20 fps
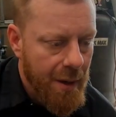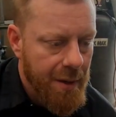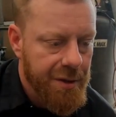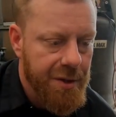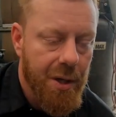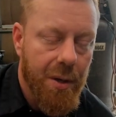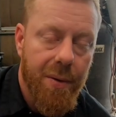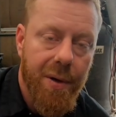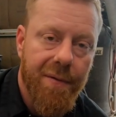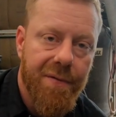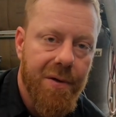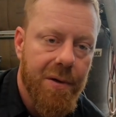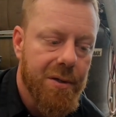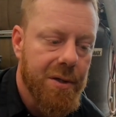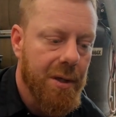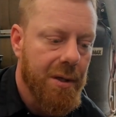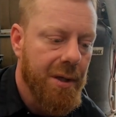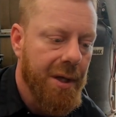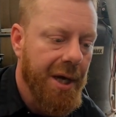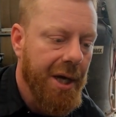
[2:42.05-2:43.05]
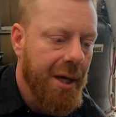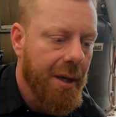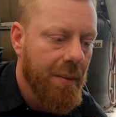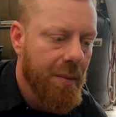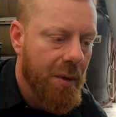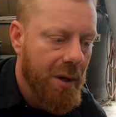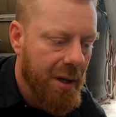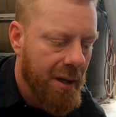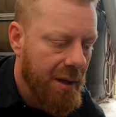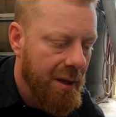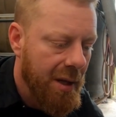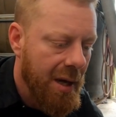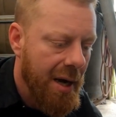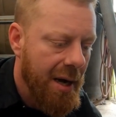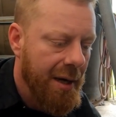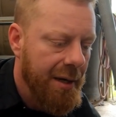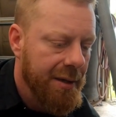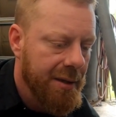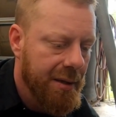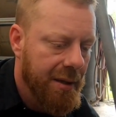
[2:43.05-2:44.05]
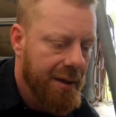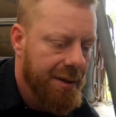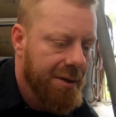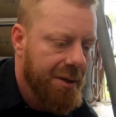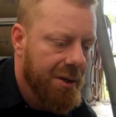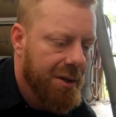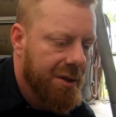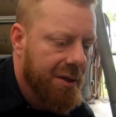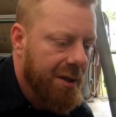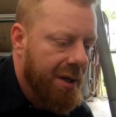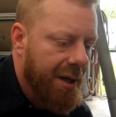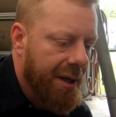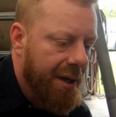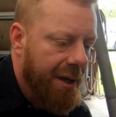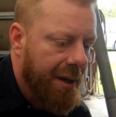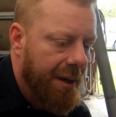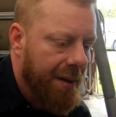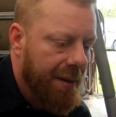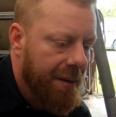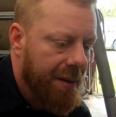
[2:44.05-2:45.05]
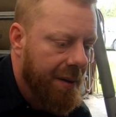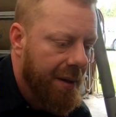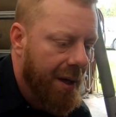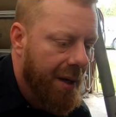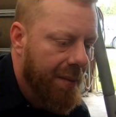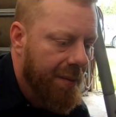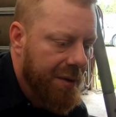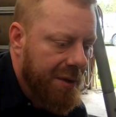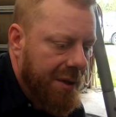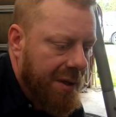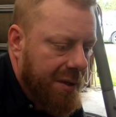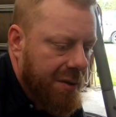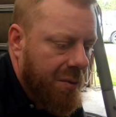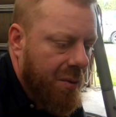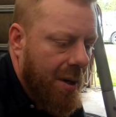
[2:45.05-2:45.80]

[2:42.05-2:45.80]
So if there's a leak in one of the lines, let's just say it was this